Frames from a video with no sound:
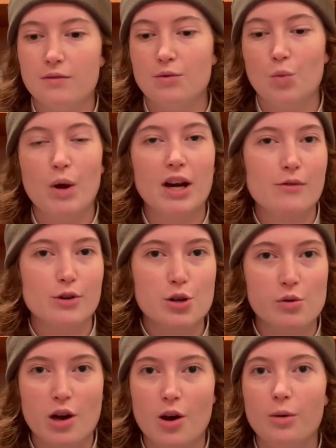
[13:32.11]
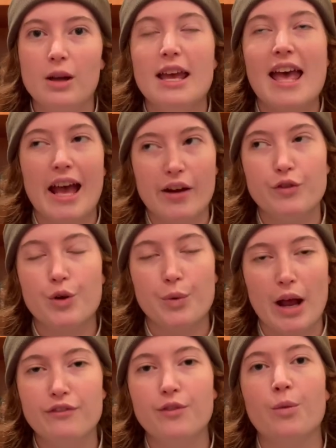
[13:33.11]
Wherever you go, every
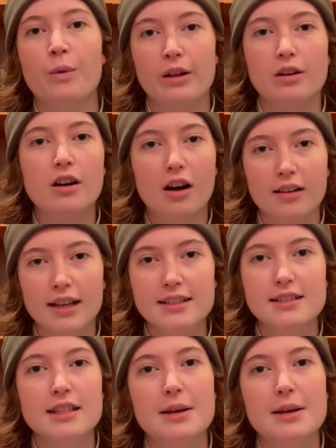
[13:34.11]
ref will call it